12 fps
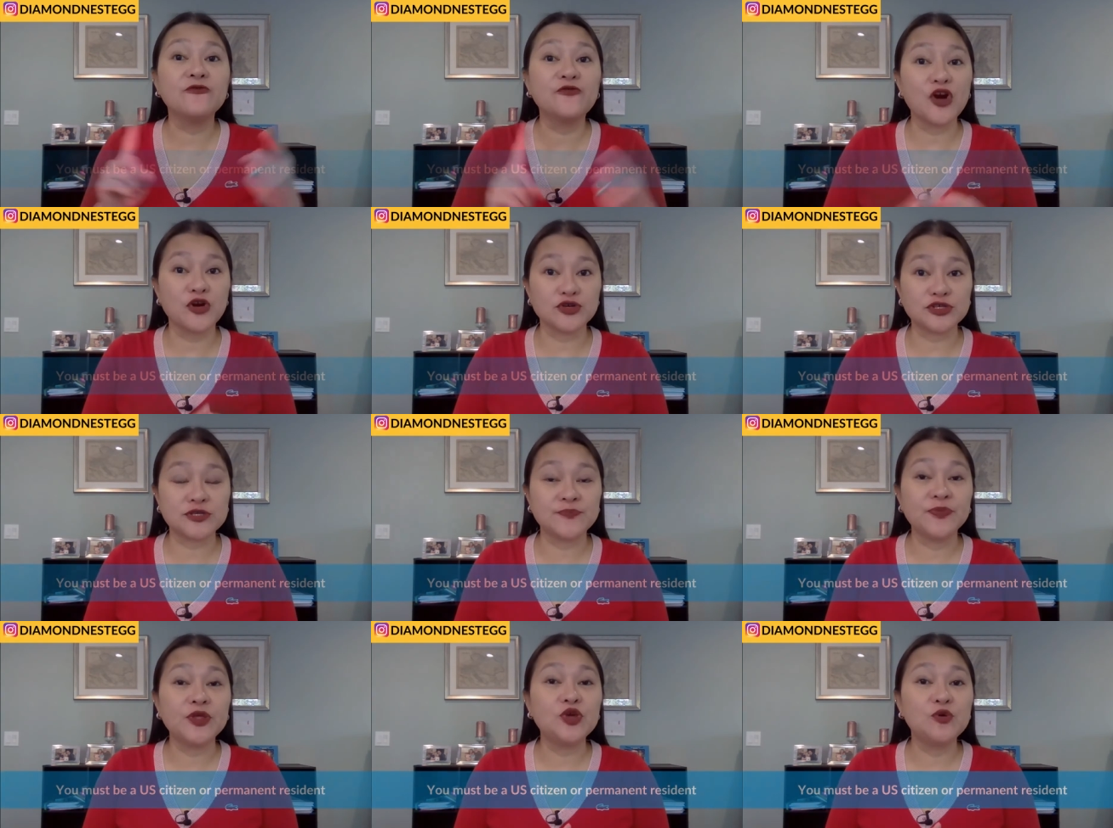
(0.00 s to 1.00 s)
First,
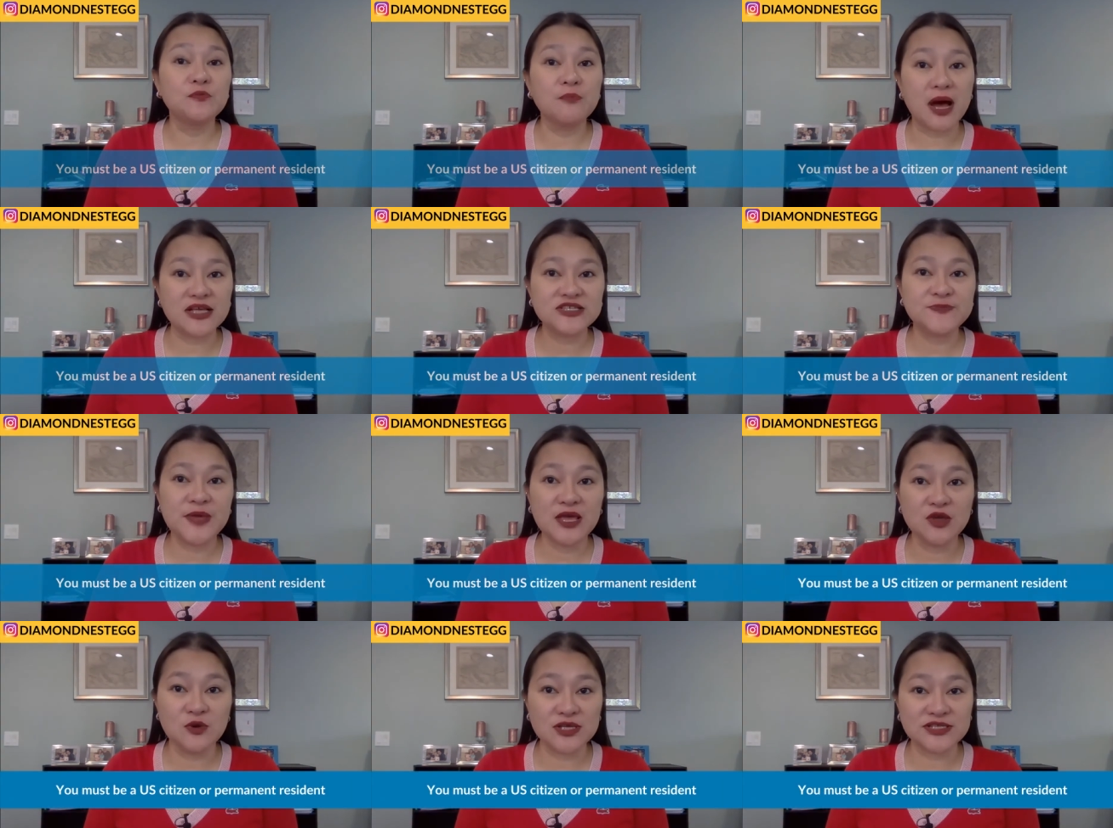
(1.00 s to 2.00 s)
you must be
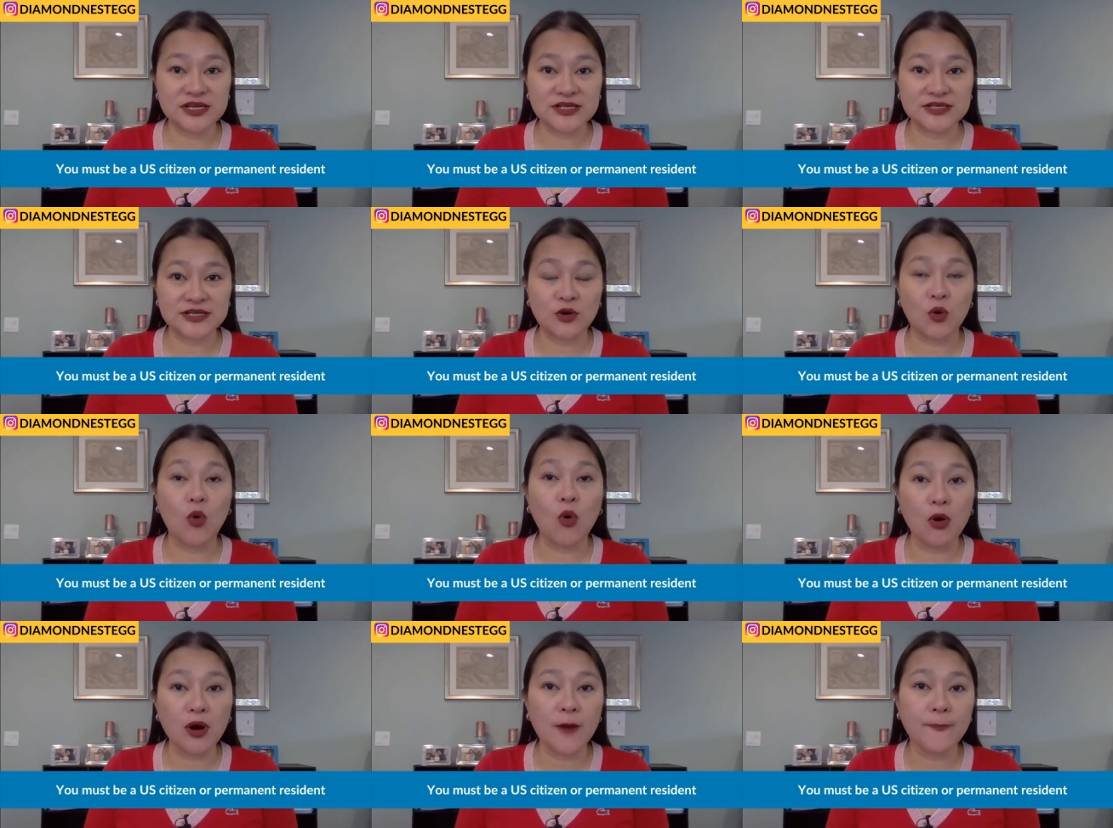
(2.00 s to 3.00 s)
a US citizen
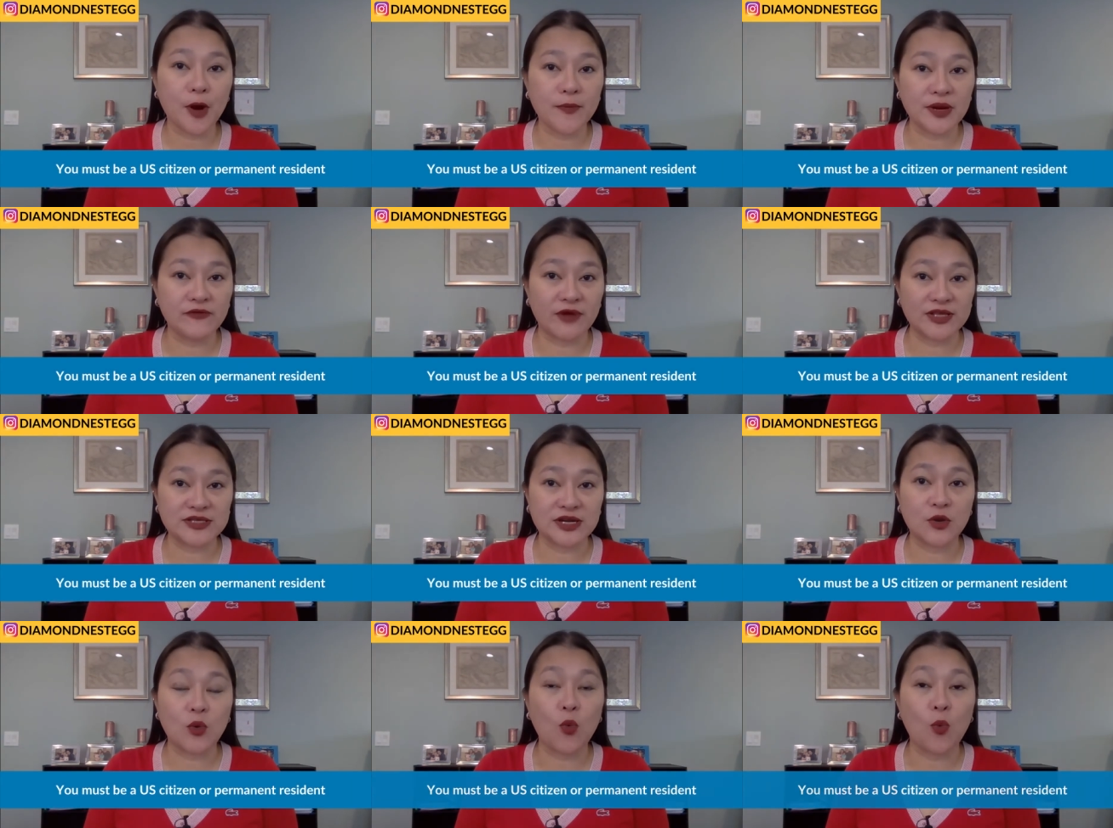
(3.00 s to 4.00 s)
or a permanent
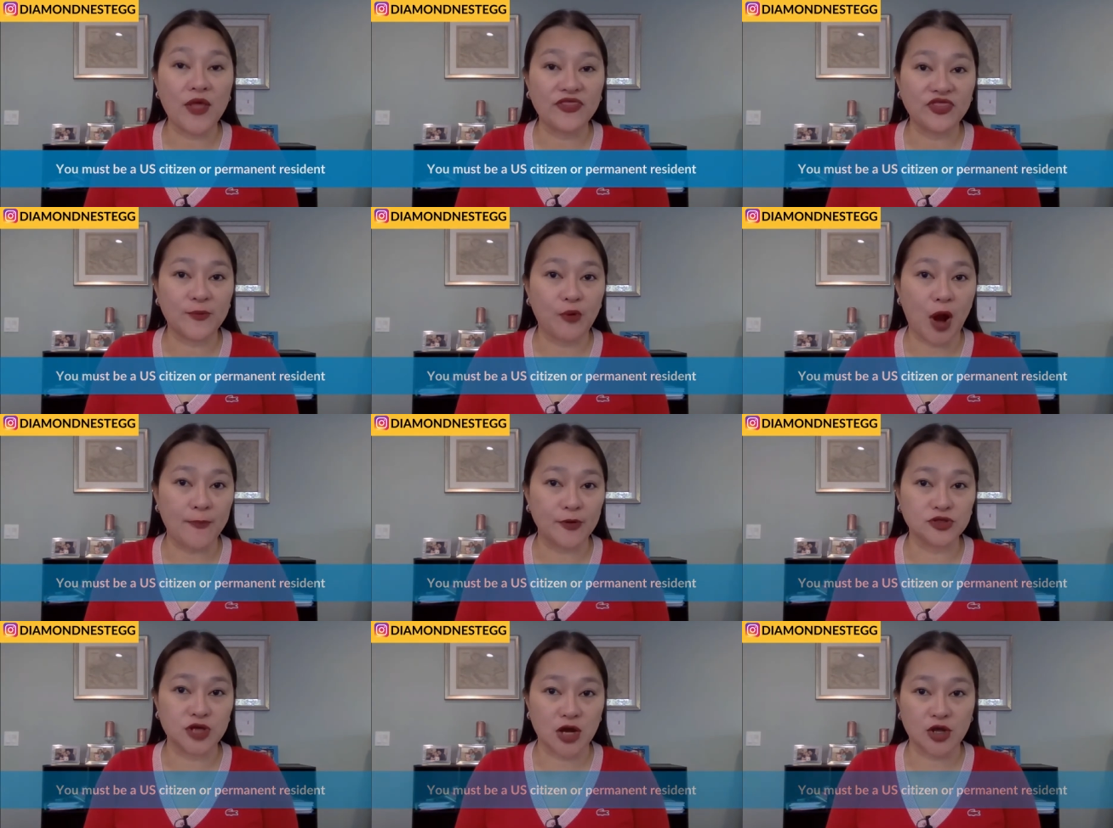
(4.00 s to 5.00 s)
resident with the
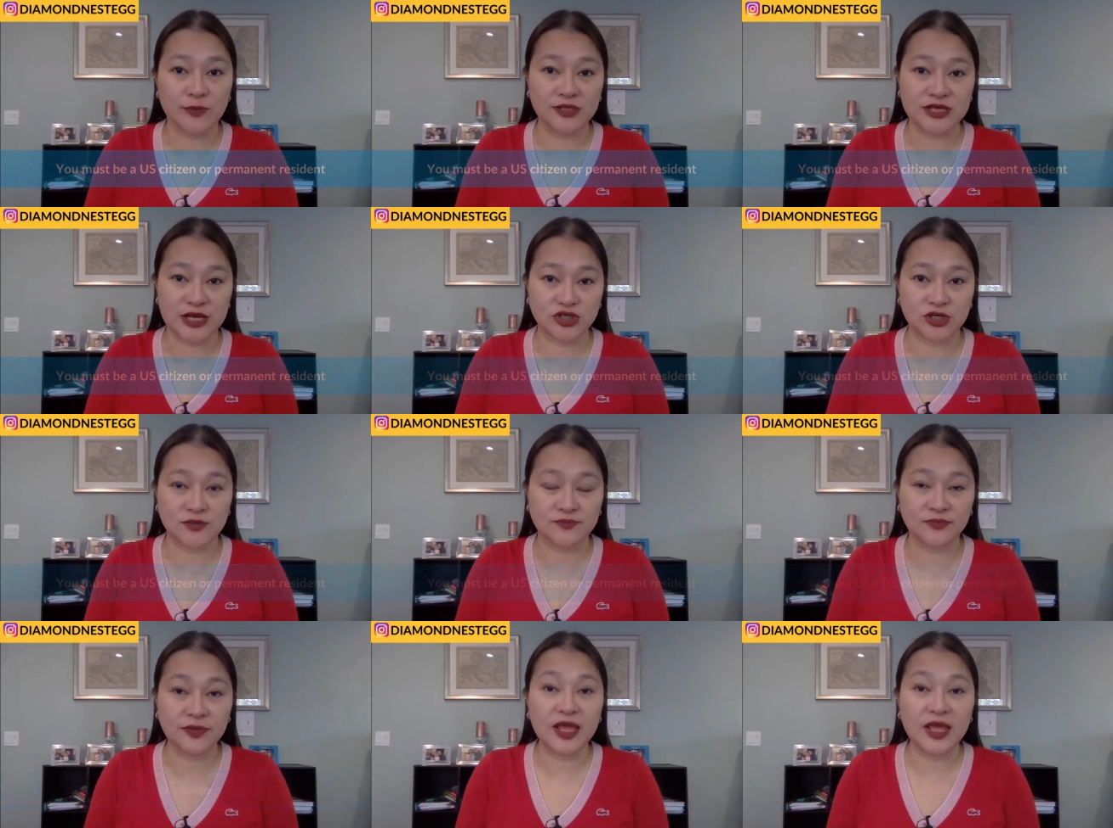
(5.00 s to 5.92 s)
proper documentation.